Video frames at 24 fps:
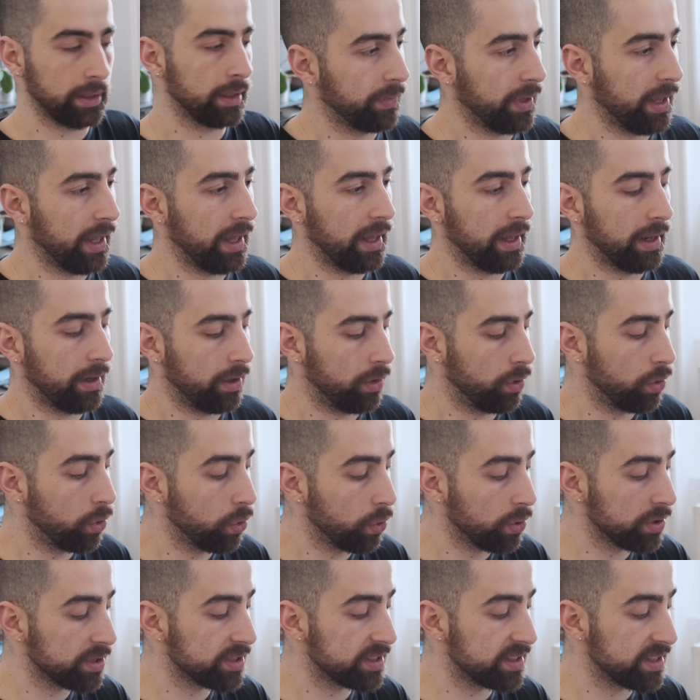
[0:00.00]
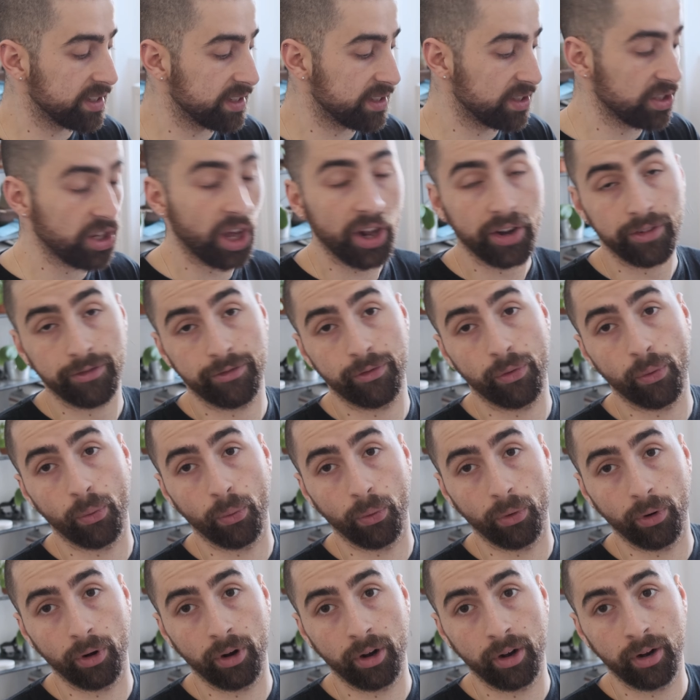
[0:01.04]
And who is this not
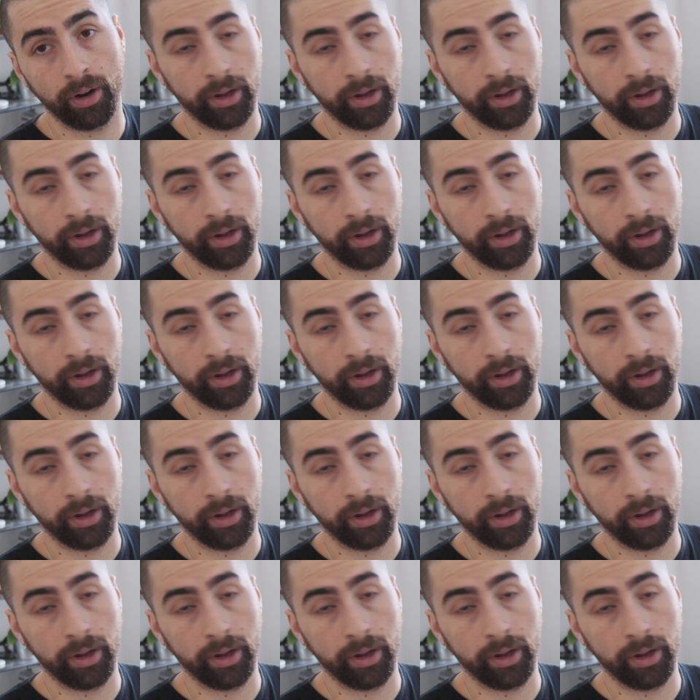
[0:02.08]
for?